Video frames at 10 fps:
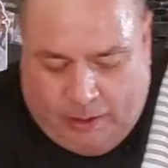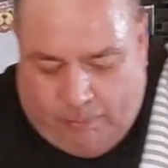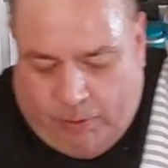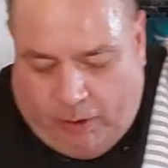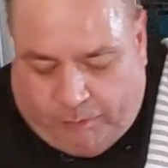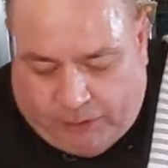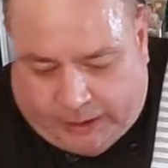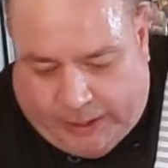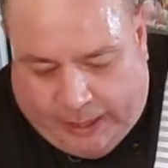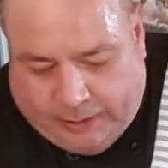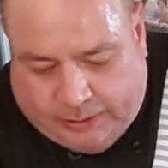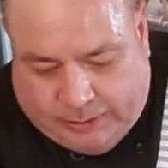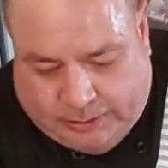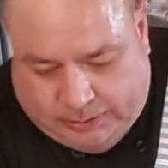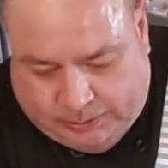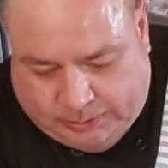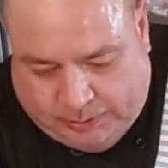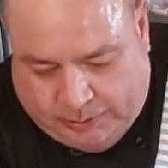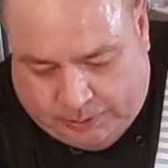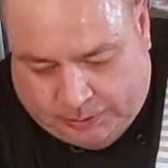Beautiful. Look at
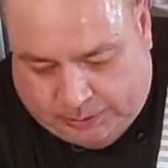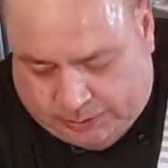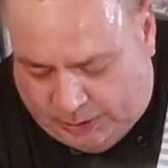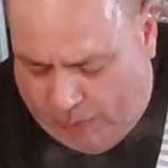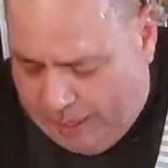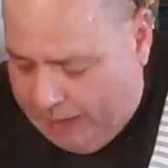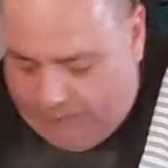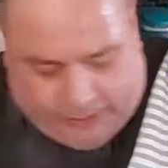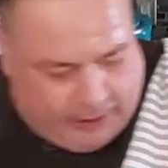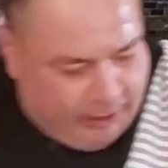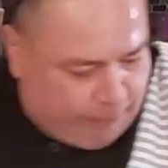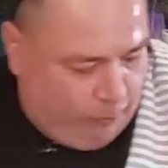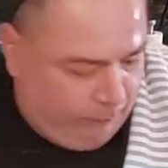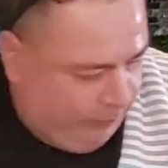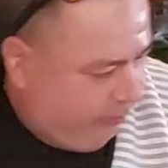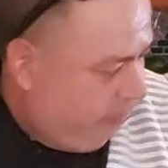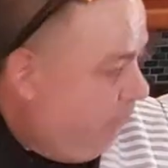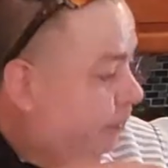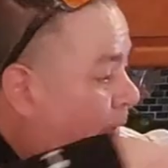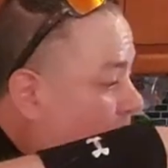that. You know what? I really need a spoon.
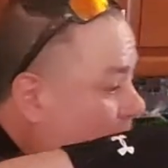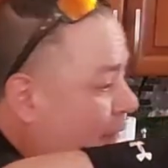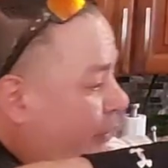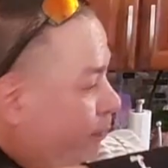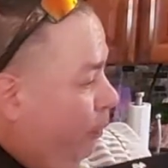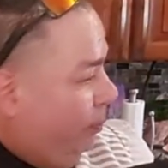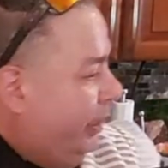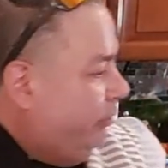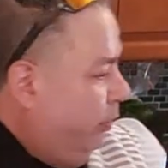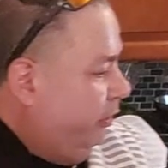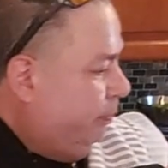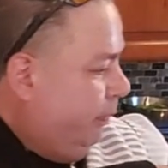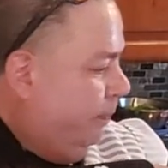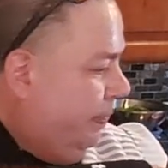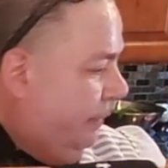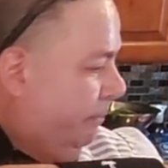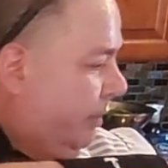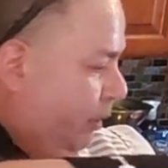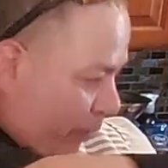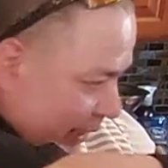Can I have a spoon, please? What is spoon?
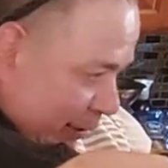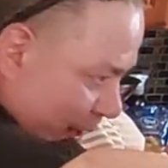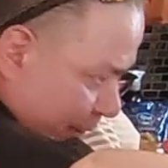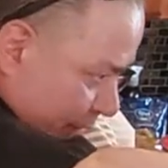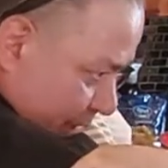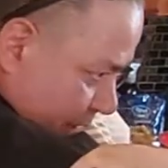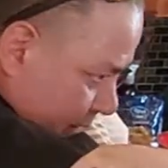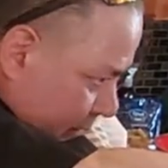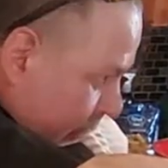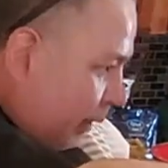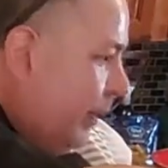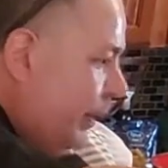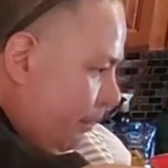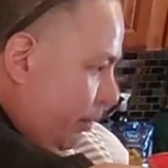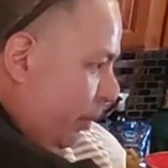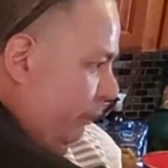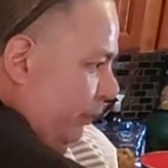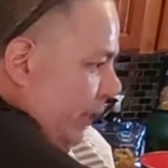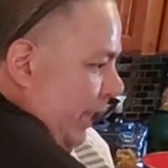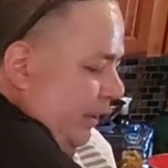Right there, right in front of me. Beautiful.
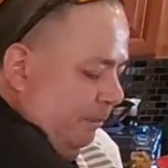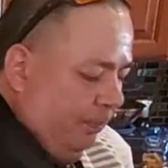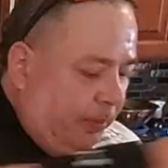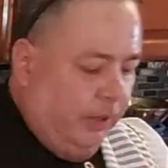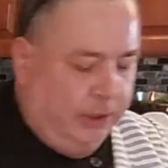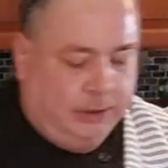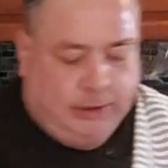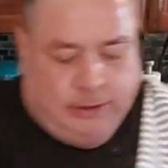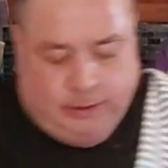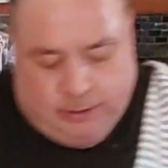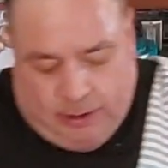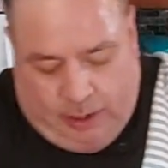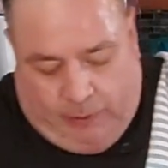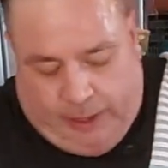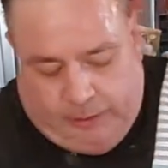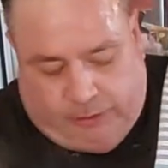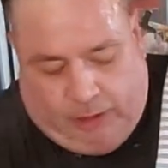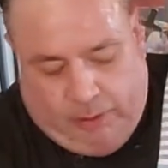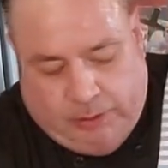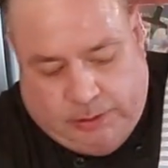Thank you. All right. So.